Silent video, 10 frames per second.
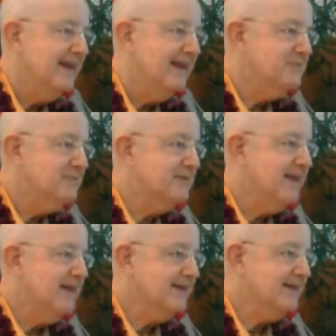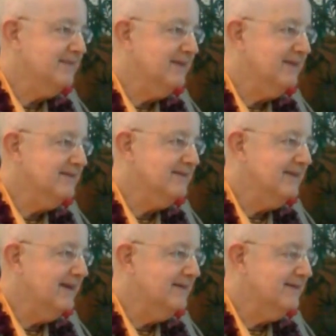He was protected because
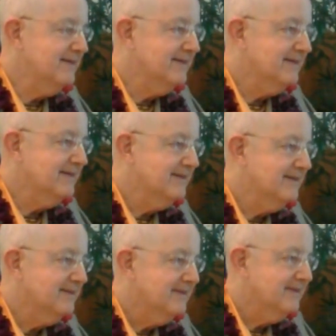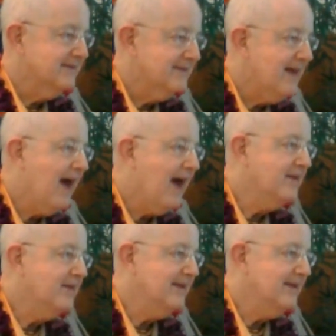he had
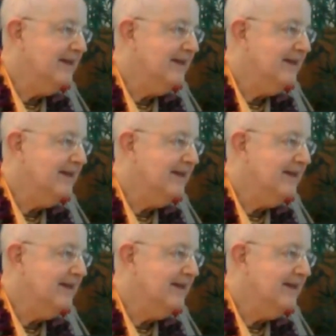Natha, he